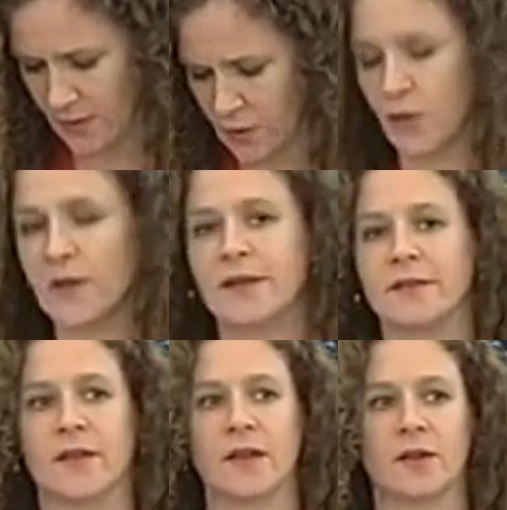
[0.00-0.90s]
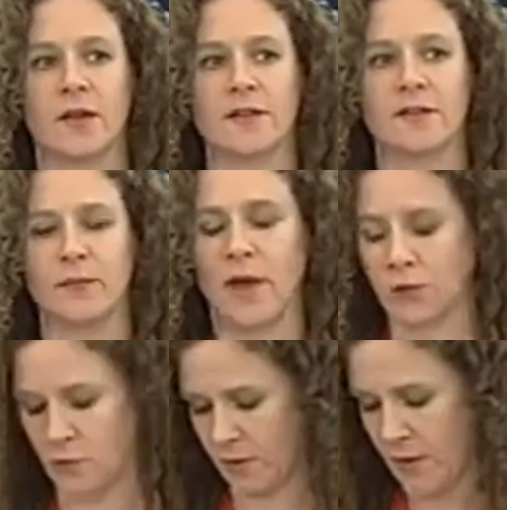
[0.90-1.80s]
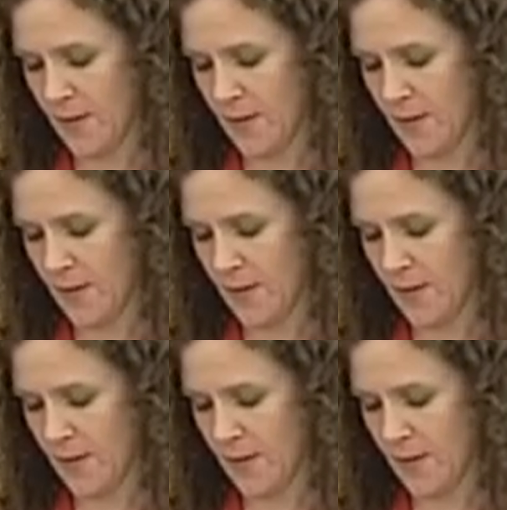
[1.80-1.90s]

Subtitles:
colleagues, here is about